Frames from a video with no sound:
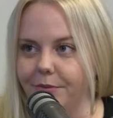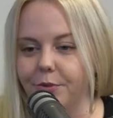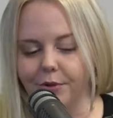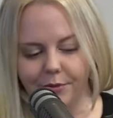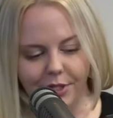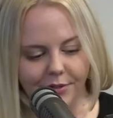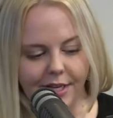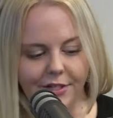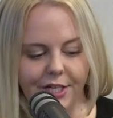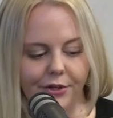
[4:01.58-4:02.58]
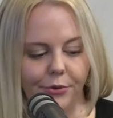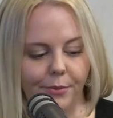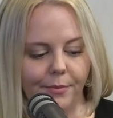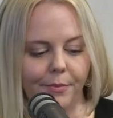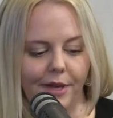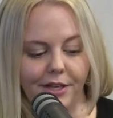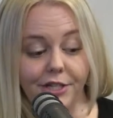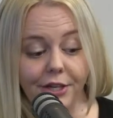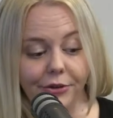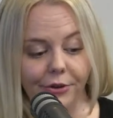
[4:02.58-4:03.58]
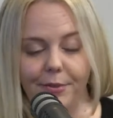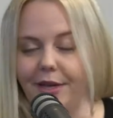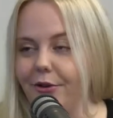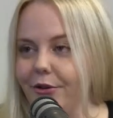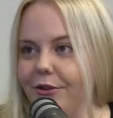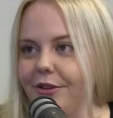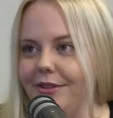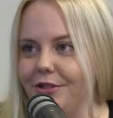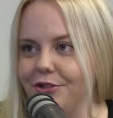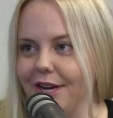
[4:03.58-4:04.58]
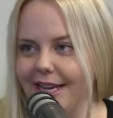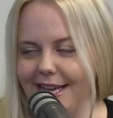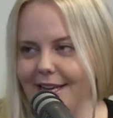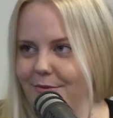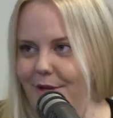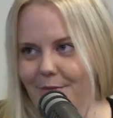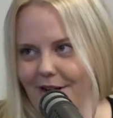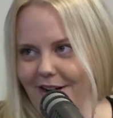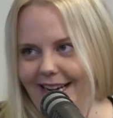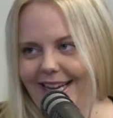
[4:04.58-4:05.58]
well, you said jingle jingle and mingle, drink, eat, and be merry.